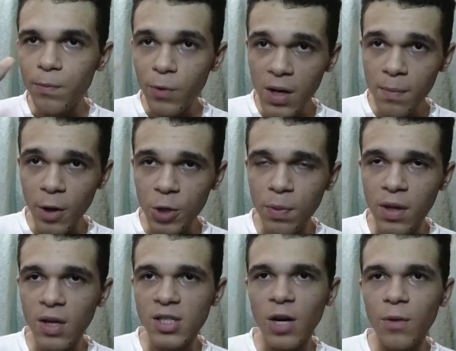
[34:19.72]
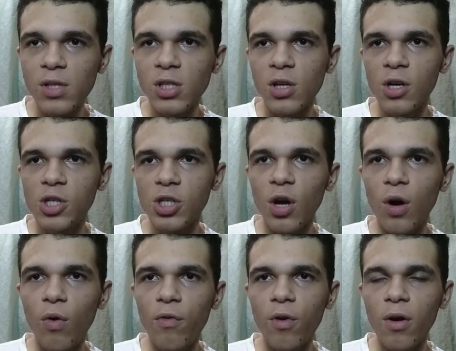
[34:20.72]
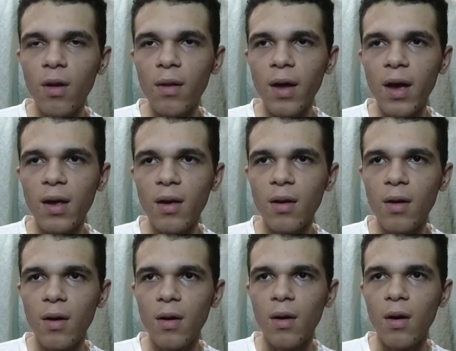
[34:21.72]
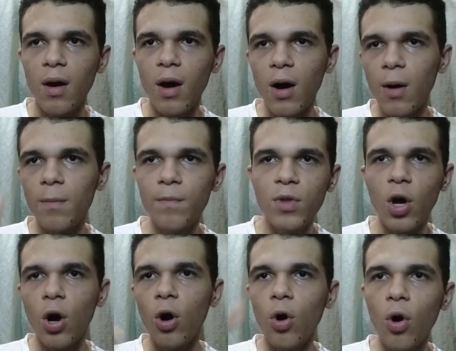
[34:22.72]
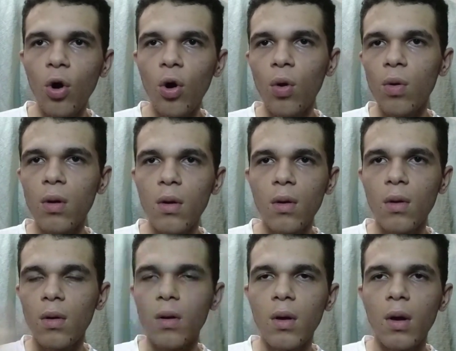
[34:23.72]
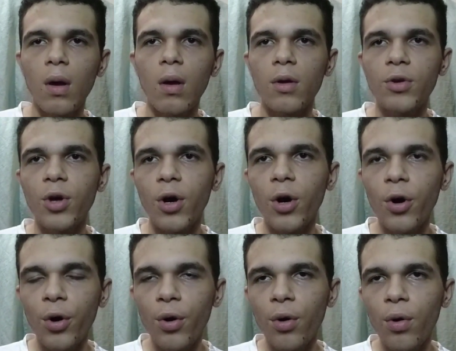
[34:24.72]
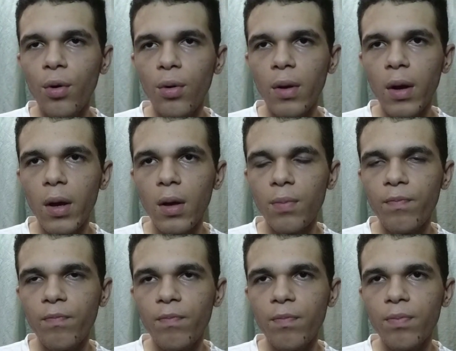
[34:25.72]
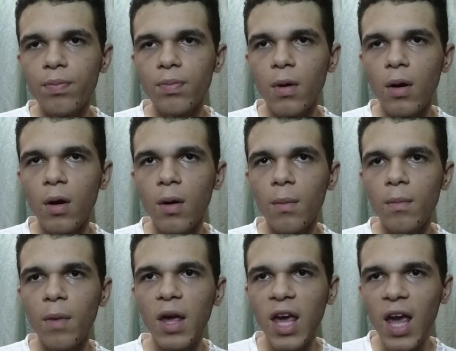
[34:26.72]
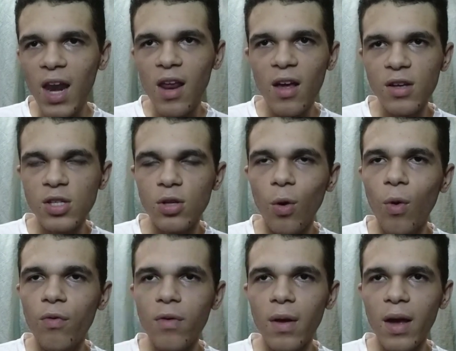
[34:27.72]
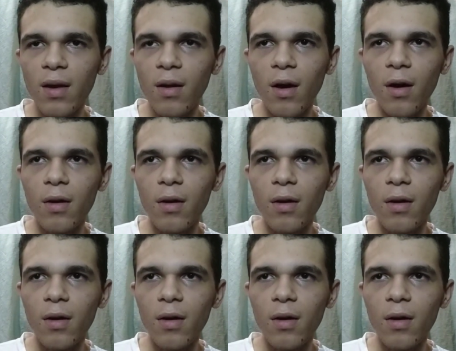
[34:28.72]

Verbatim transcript: pretty much because I researched over like um, the whole the whole like um, mechanics over like